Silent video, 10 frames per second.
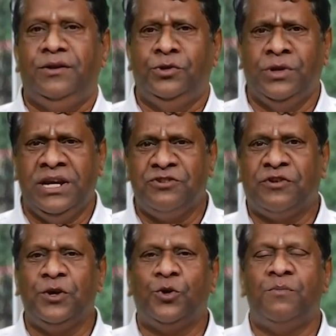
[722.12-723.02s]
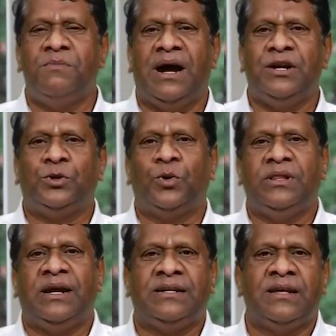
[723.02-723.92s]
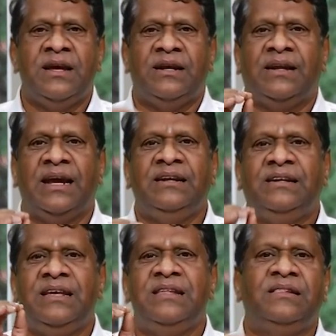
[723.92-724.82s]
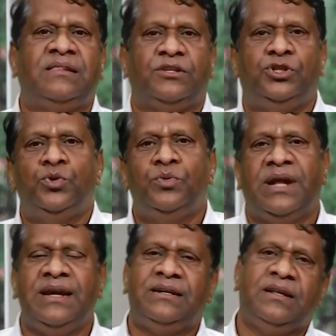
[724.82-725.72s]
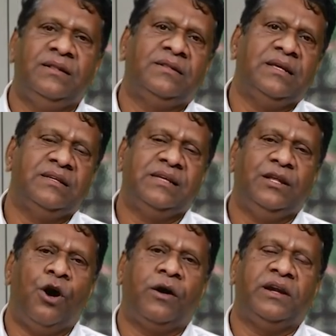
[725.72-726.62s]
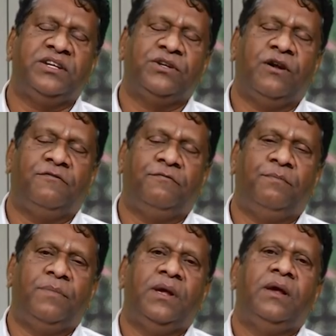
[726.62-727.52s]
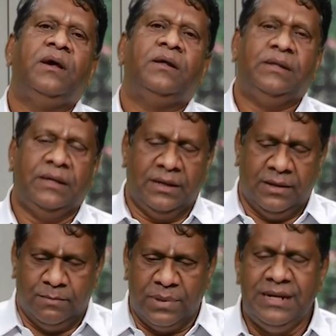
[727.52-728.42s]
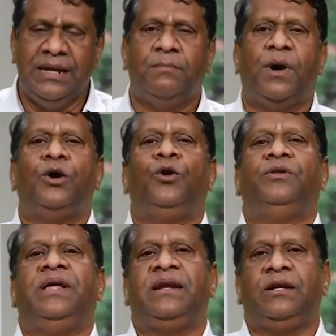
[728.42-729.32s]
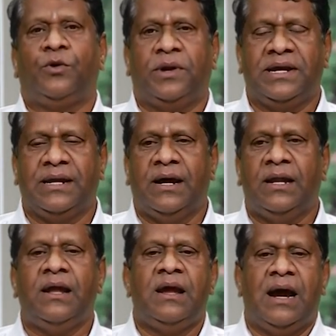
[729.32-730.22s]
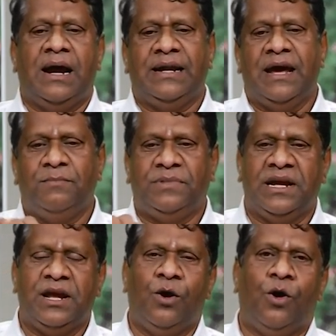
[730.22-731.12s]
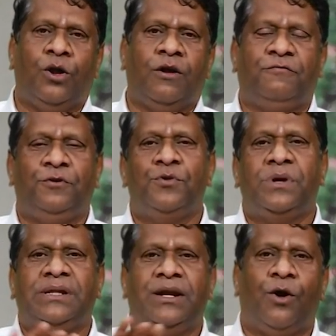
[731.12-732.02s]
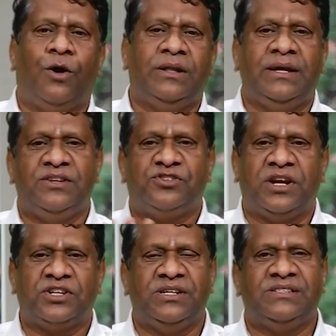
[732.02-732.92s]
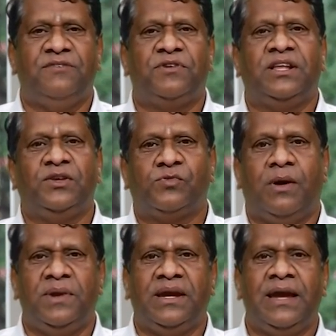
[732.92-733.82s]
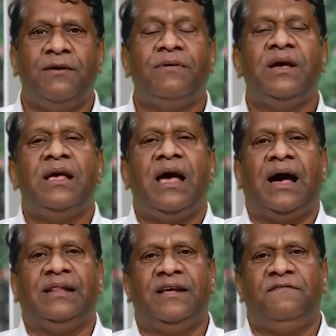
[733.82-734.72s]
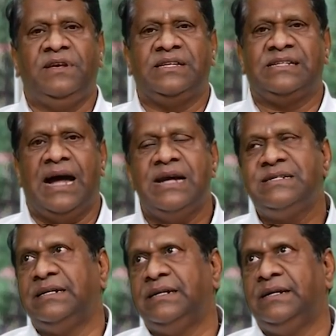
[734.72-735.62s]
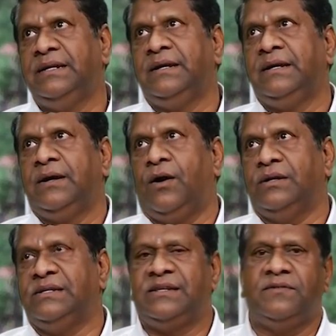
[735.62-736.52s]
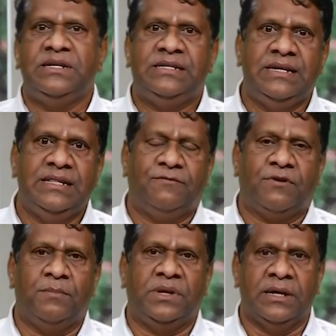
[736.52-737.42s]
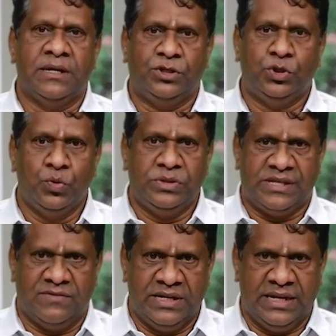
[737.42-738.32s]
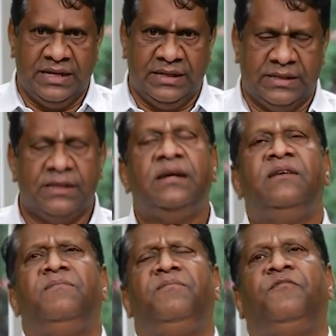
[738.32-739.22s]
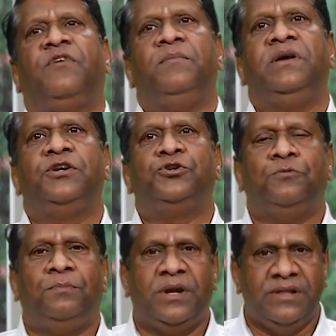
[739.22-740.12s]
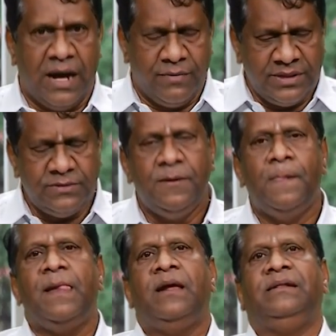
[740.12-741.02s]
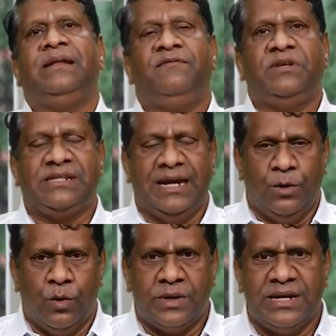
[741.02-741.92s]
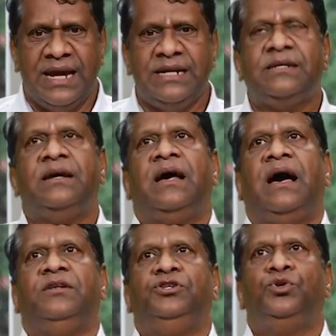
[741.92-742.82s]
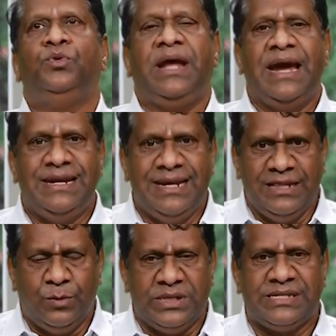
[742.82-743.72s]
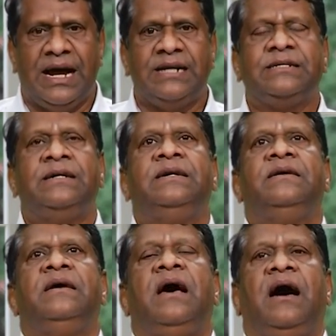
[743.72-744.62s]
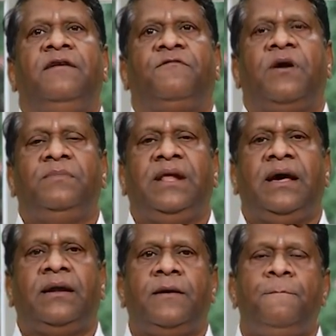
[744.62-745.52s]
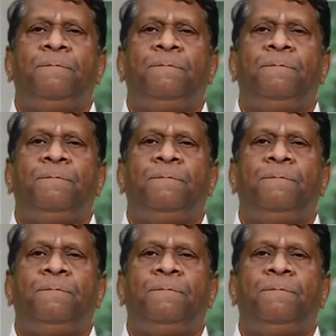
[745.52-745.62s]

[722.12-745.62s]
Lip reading: to the entry room and told that June 19th is the inauguration of the building bungalow there in Kodaikanal, and I am taking all of you, and then all the instructions, everything Swami gave. And then we started on 17th from here, June 17th, from here to Vrindavan. Then we stayed overnight, and June 18th we started, and from there